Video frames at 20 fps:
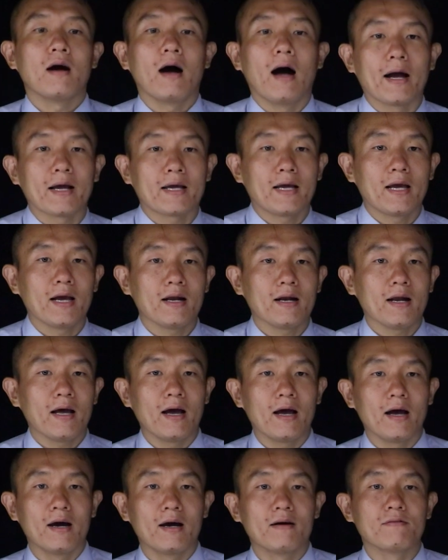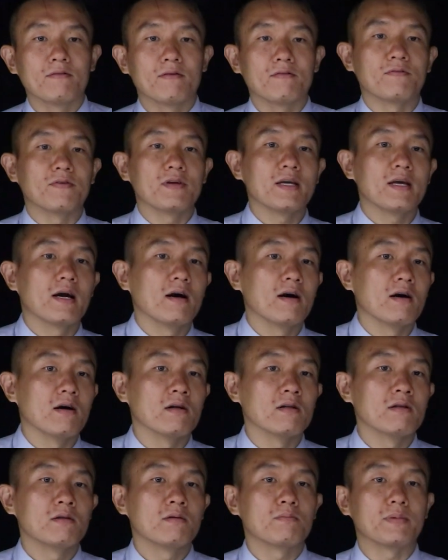I can't have
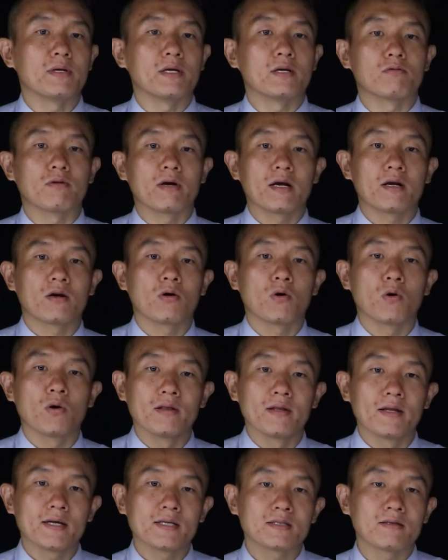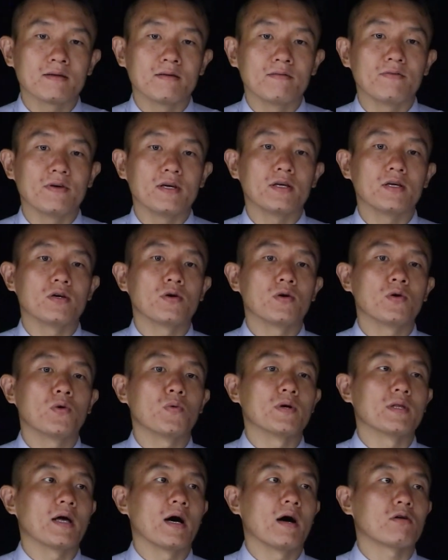VL be greater or less than VU
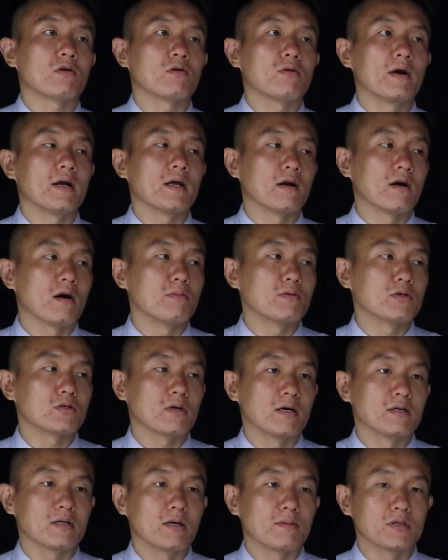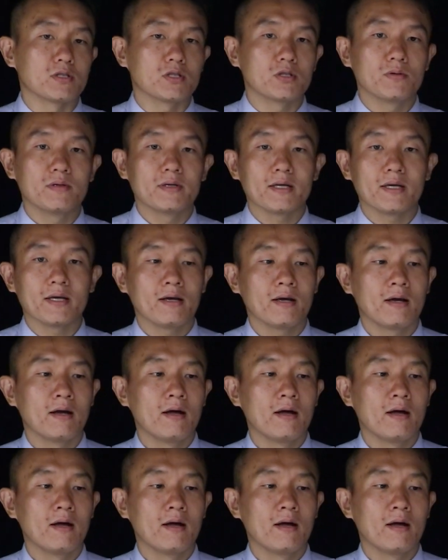without creating an arbitrage opportunity.